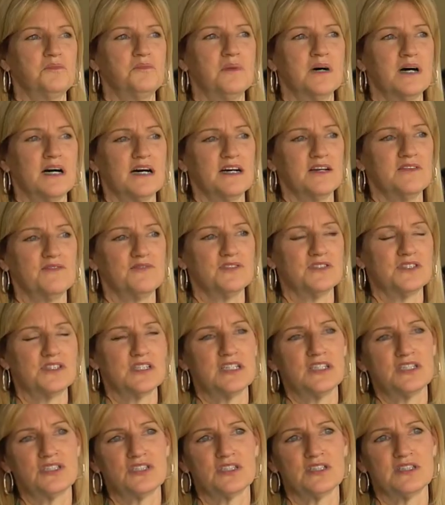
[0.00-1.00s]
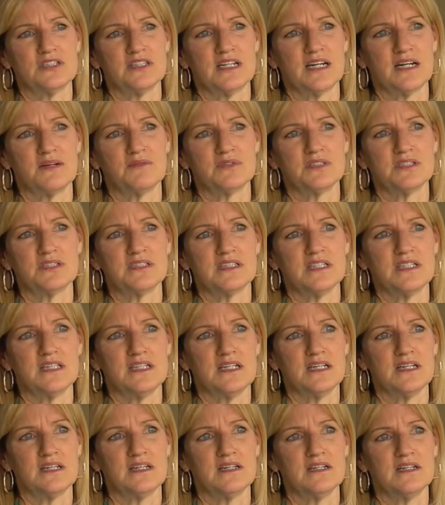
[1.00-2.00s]
My physician that I was
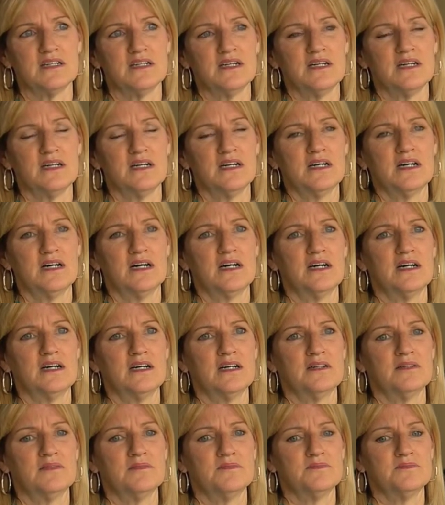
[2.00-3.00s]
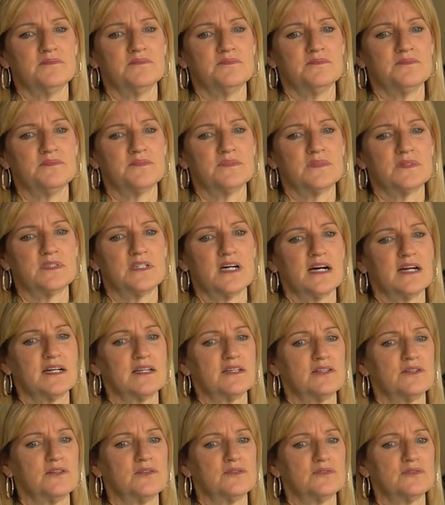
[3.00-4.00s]
seeing
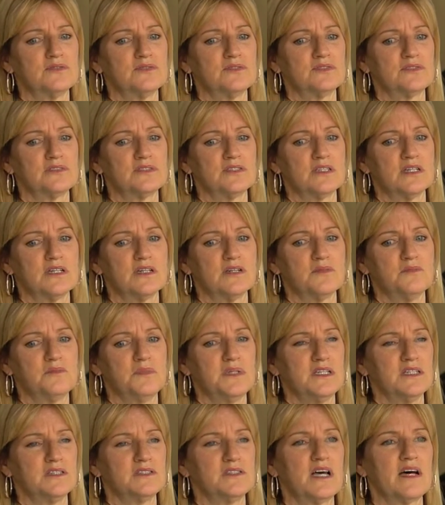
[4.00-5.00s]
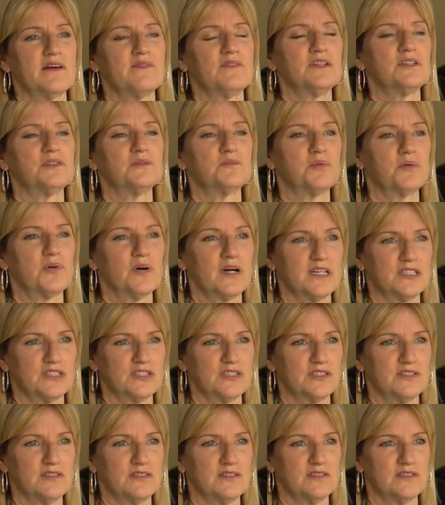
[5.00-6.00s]
diagnosed me as having
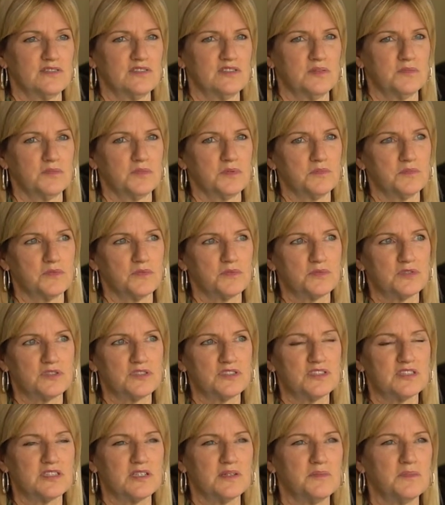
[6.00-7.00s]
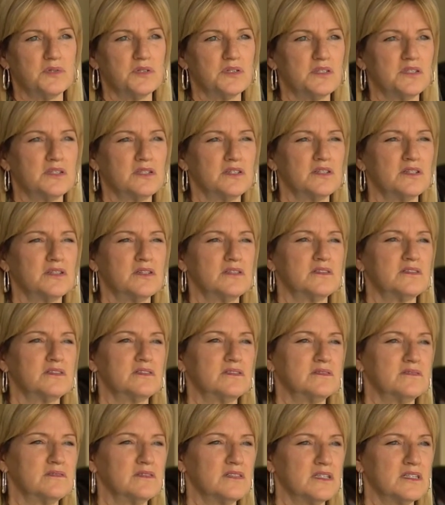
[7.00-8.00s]
depression. Symptoms were similar,
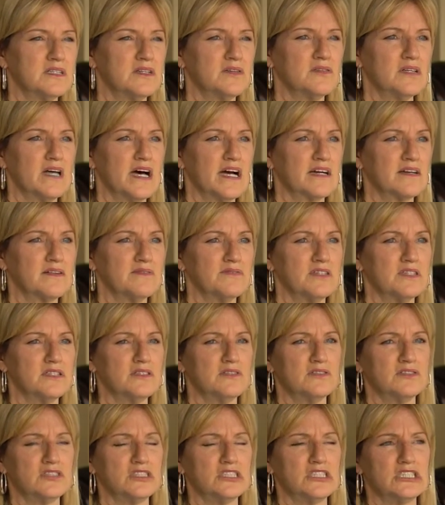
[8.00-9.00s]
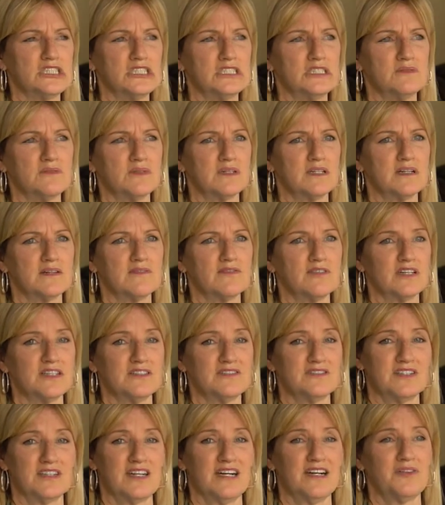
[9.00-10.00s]
lack of energy, whatever, and I
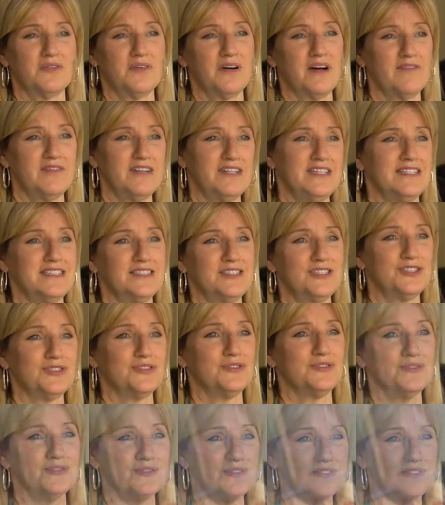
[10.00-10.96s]
said, I don't have any issues.